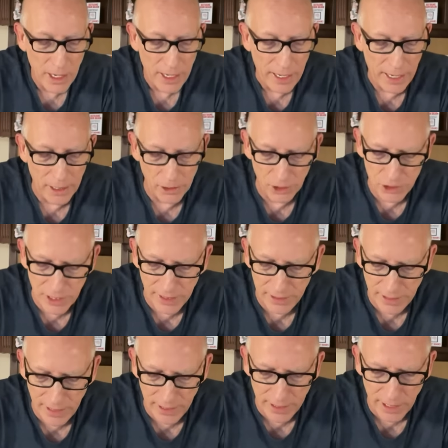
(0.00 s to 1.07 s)
And it looks like
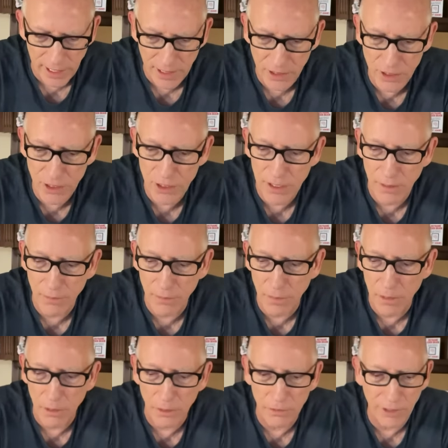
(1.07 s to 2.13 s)
they got
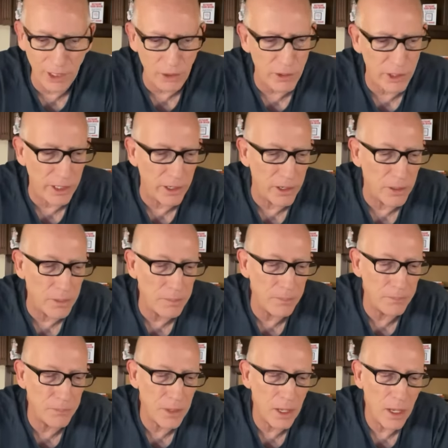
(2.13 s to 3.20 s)
some victory here.
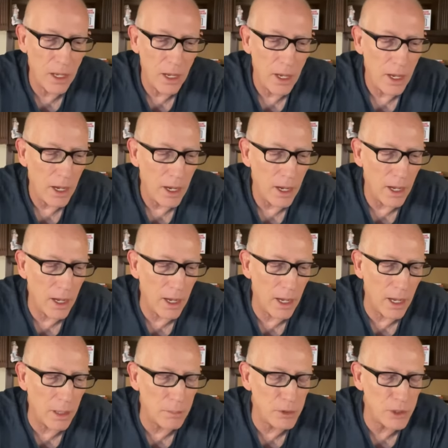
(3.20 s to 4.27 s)

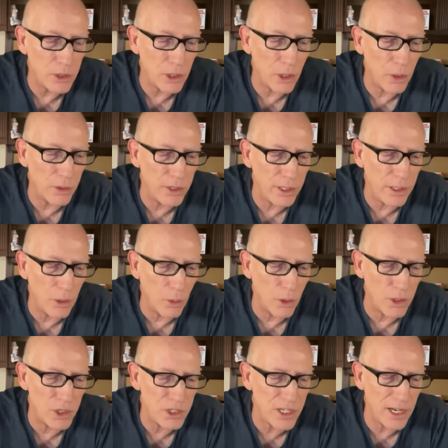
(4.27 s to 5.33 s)
So the
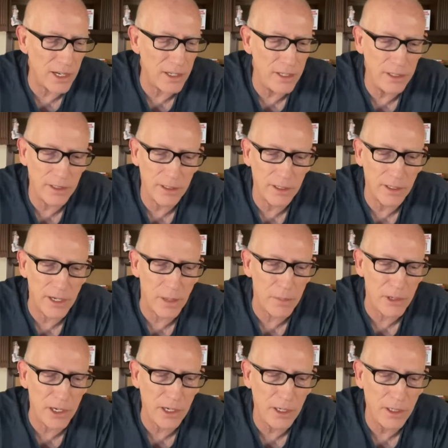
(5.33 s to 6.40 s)
Orsted
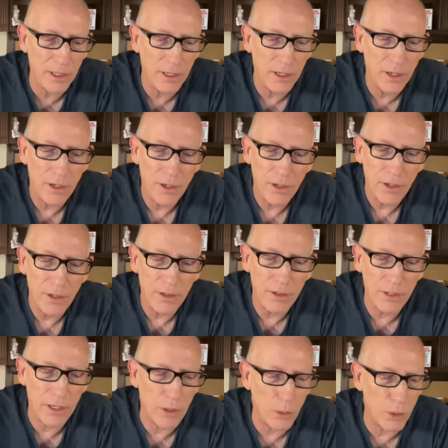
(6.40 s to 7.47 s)
company
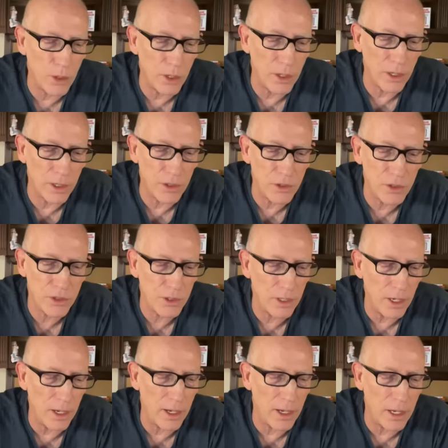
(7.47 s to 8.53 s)
that was,
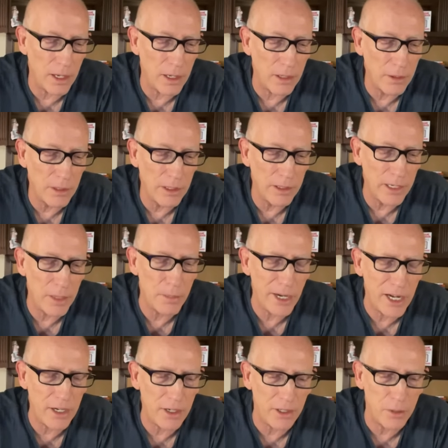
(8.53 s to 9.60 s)
they
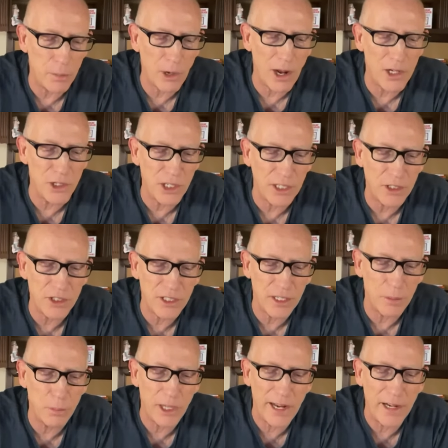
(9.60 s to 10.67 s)
abandoned the projects they
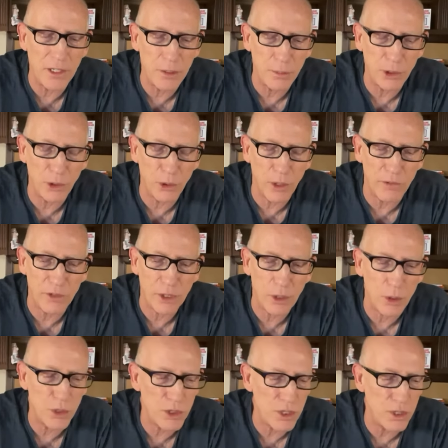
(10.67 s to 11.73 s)
had planned to build off the
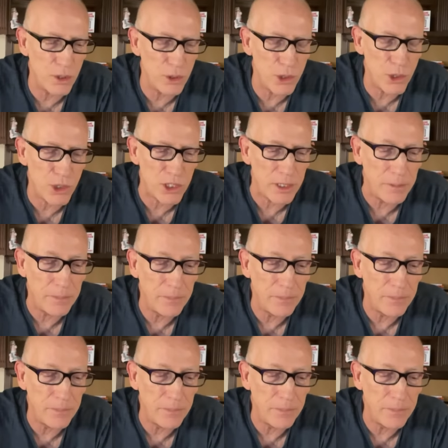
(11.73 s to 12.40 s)
coast of New Jersey.